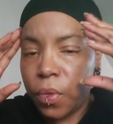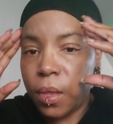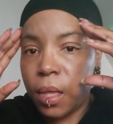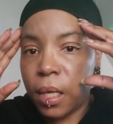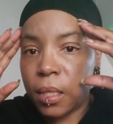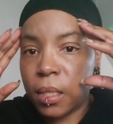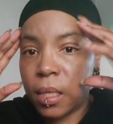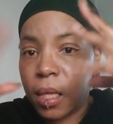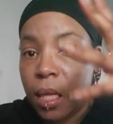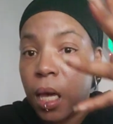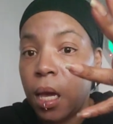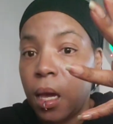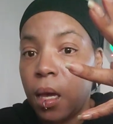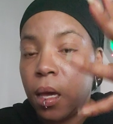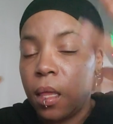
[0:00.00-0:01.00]
this
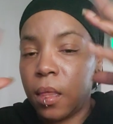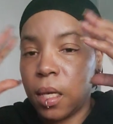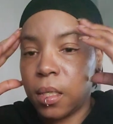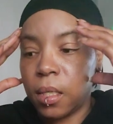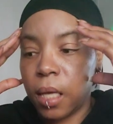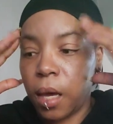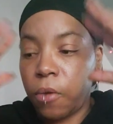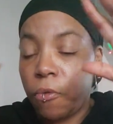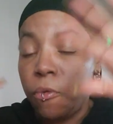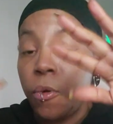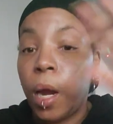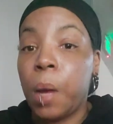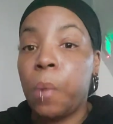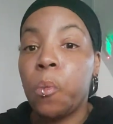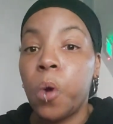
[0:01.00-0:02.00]
like
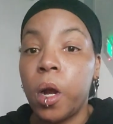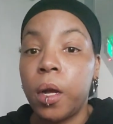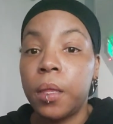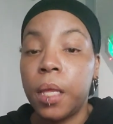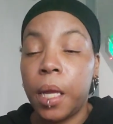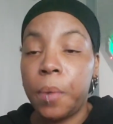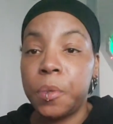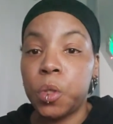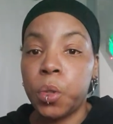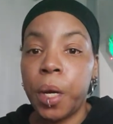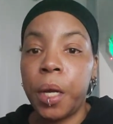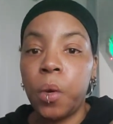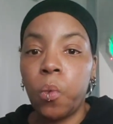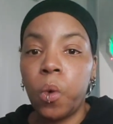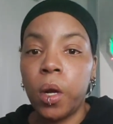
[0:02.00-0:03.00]
framework that I was
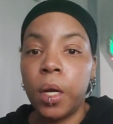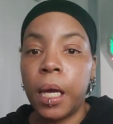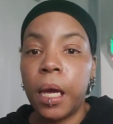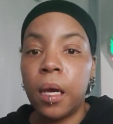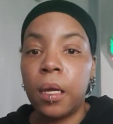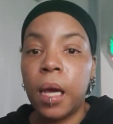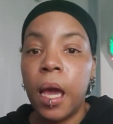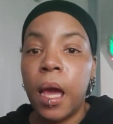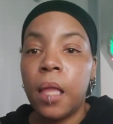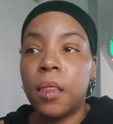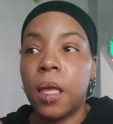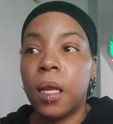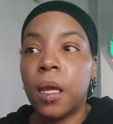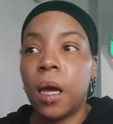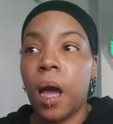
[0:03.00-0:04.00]
trying to work in,
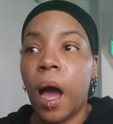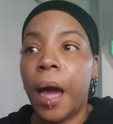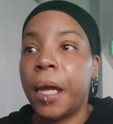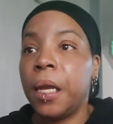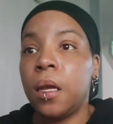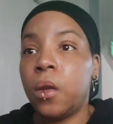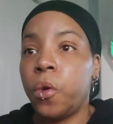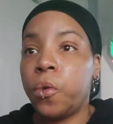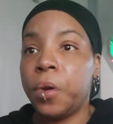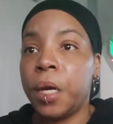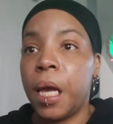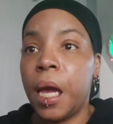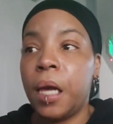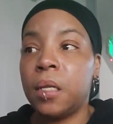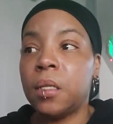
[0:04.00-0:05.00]
that I didn't
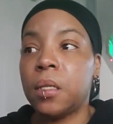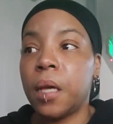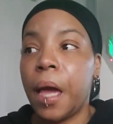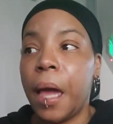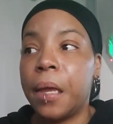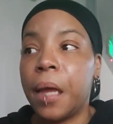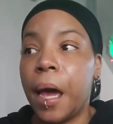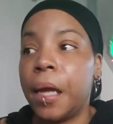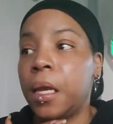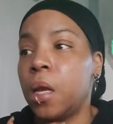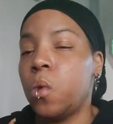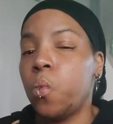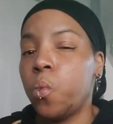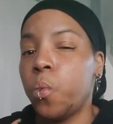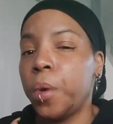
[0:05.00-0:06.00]
create and I
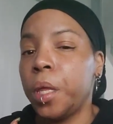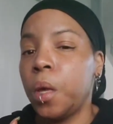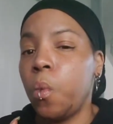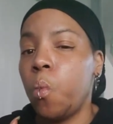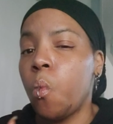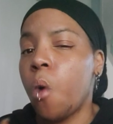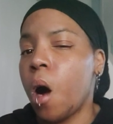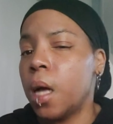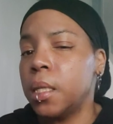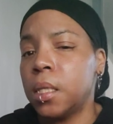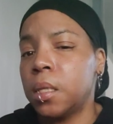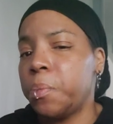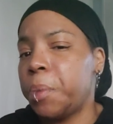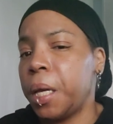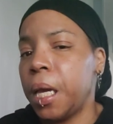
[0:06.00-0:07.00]
didn't really want
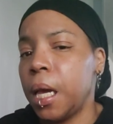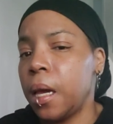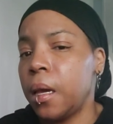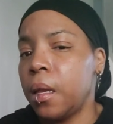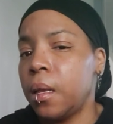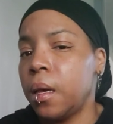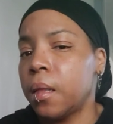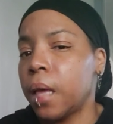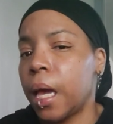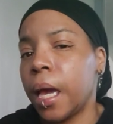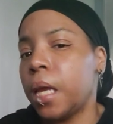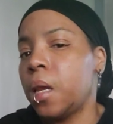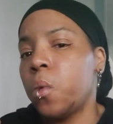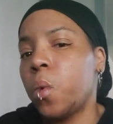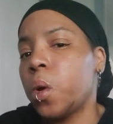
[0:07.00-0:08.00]
to be in. Like, I
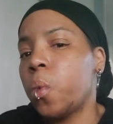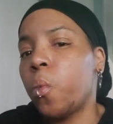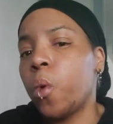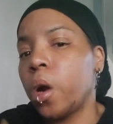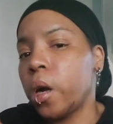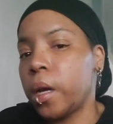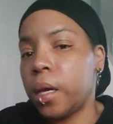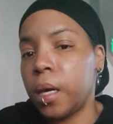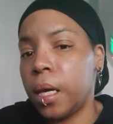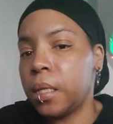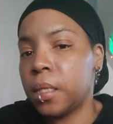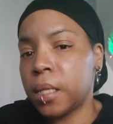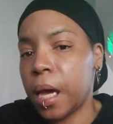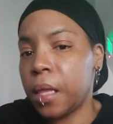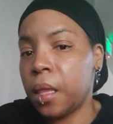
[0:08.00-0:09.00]
didn't want to work
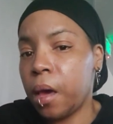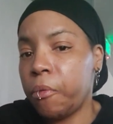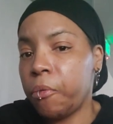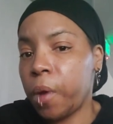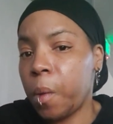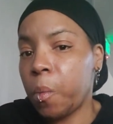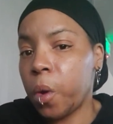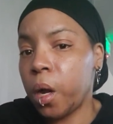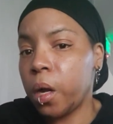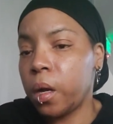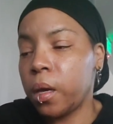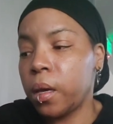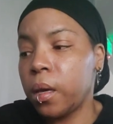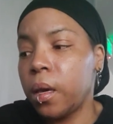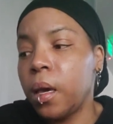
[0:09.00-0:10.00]
inside that
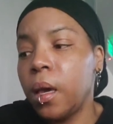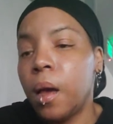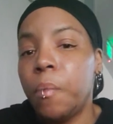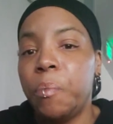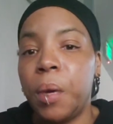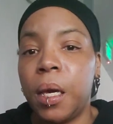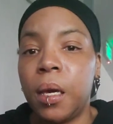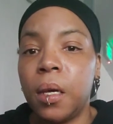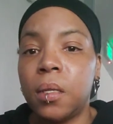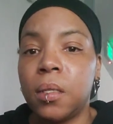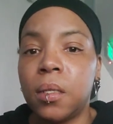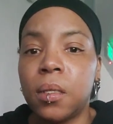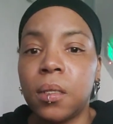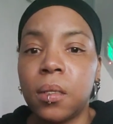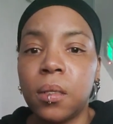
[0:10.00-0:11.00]
framework,
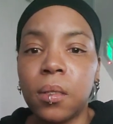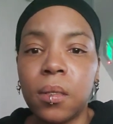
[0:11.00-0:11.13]
because